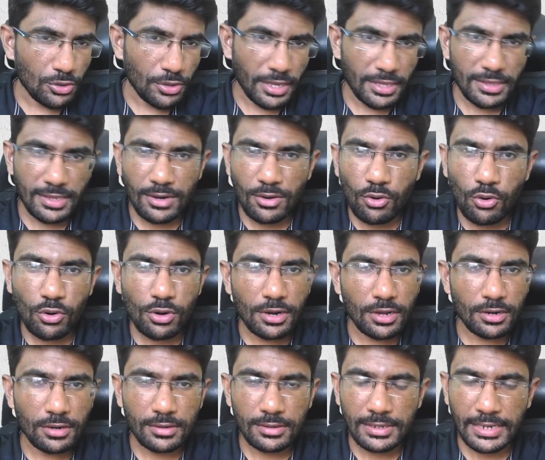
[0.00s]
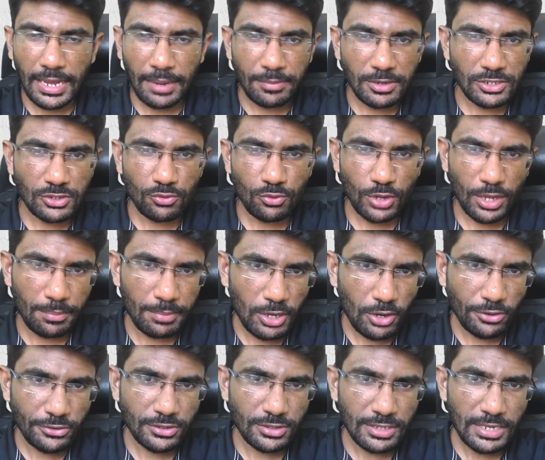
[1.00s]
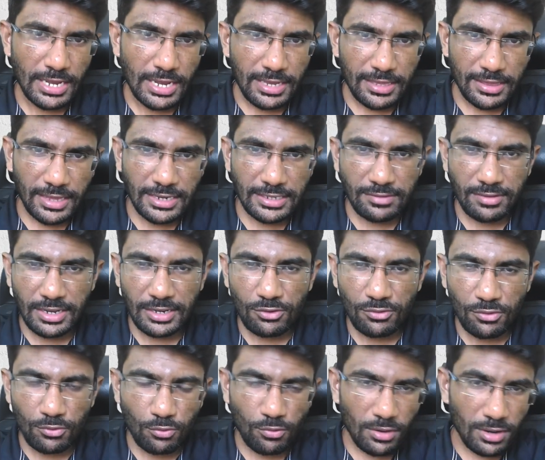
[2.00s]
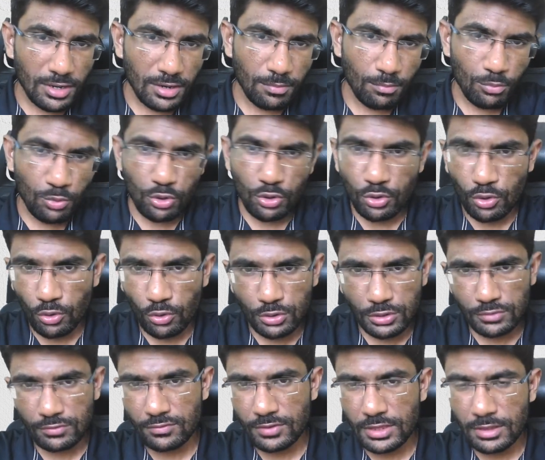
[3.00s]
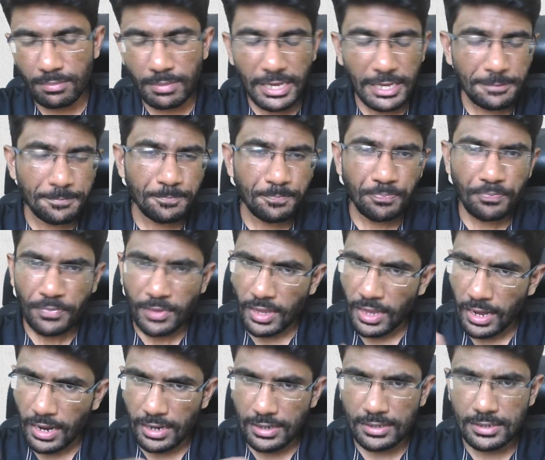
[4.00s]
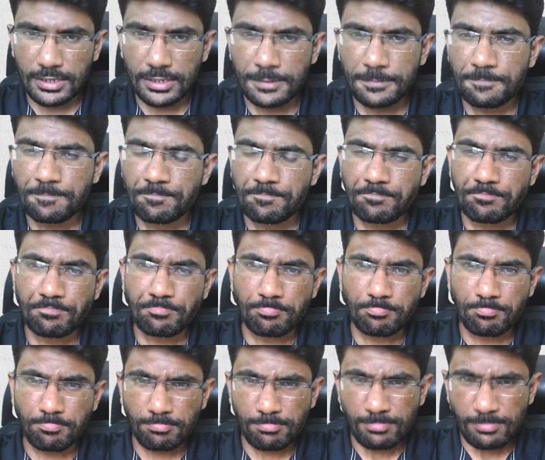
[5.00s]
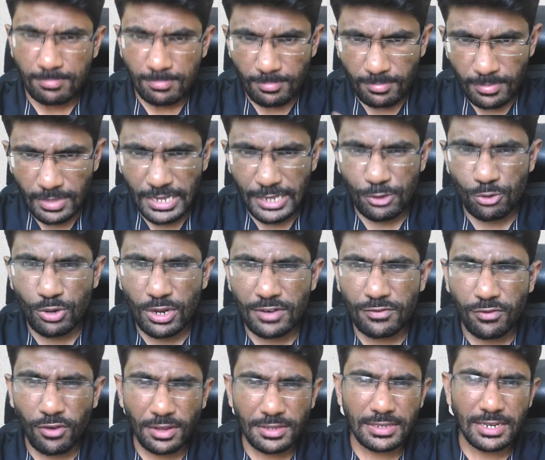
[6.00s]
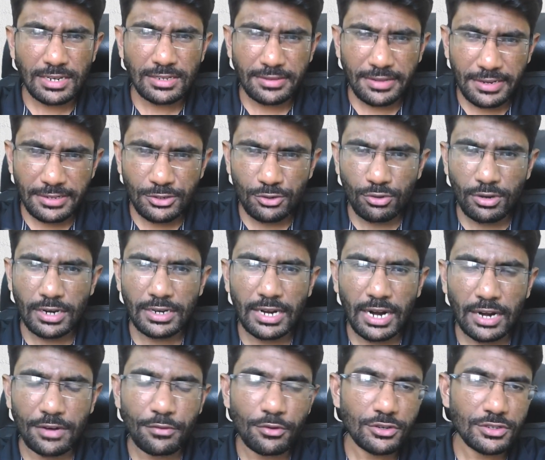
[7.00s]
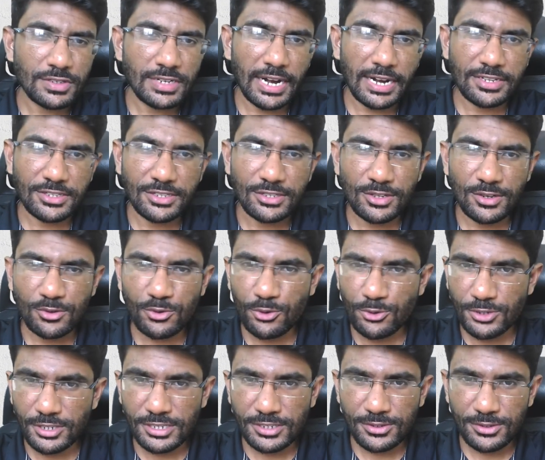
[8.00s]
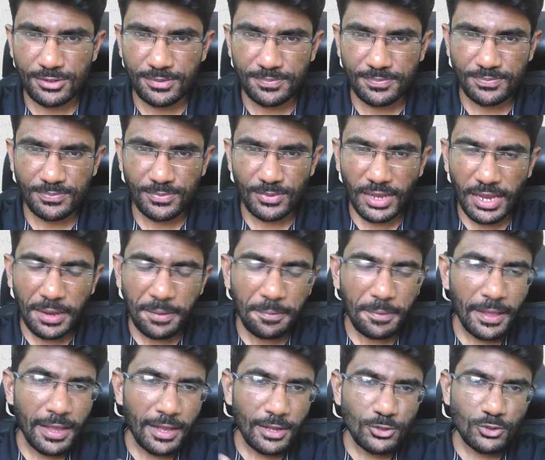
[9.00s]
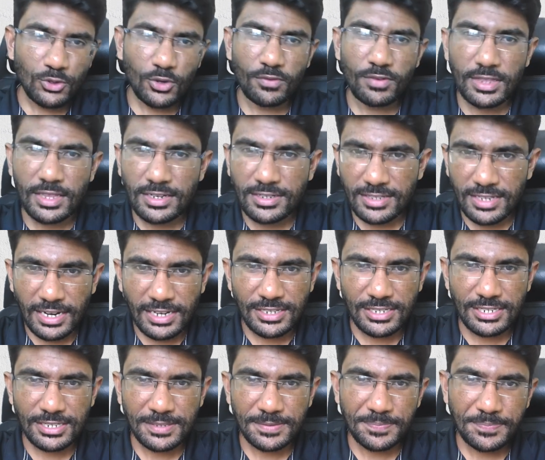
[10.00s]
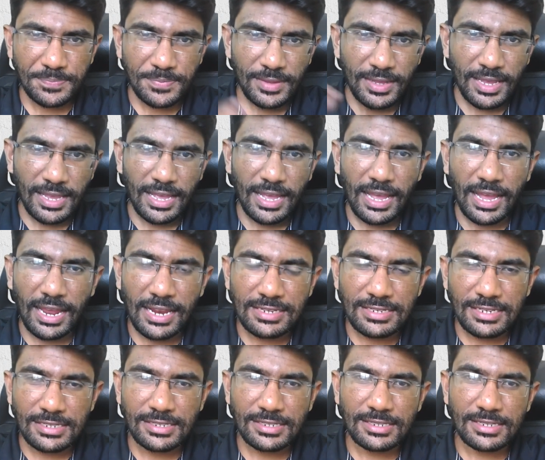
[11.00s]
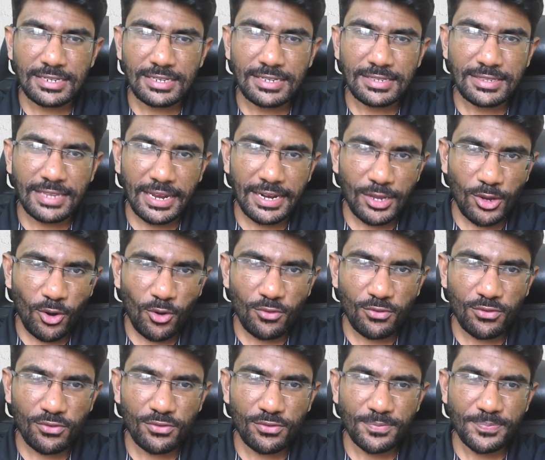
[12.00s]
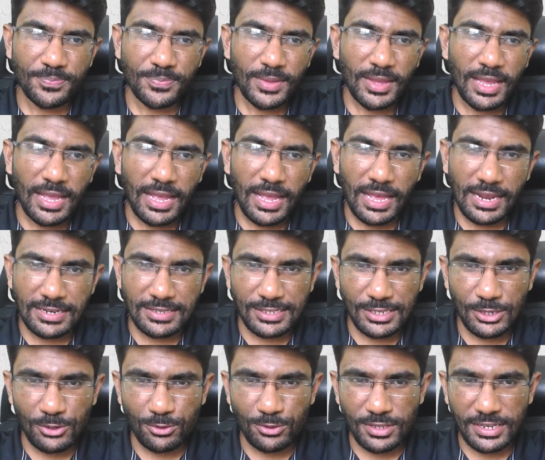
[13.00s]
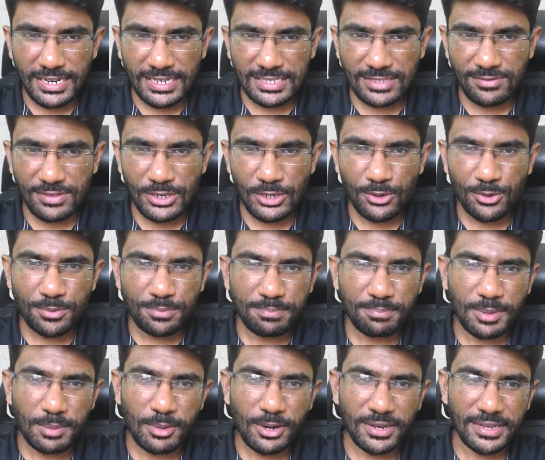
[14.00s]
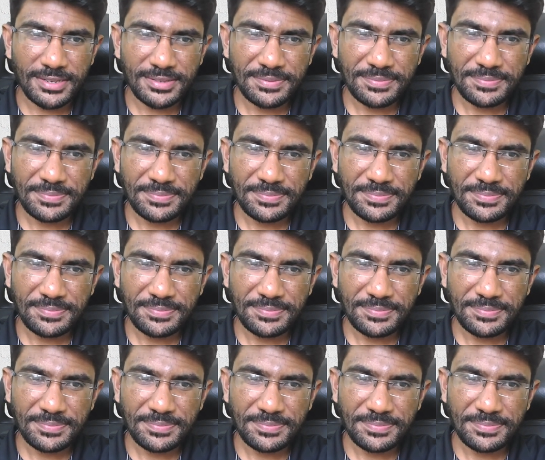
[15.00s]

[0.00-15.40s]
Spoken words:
to either gold or diamond, okay? Because that is where you work more close with me and you get faster results, you get advanced strategies and coaching, okay? So with that said, I'll just signing off. I'll see you in the next video. Bye-bye.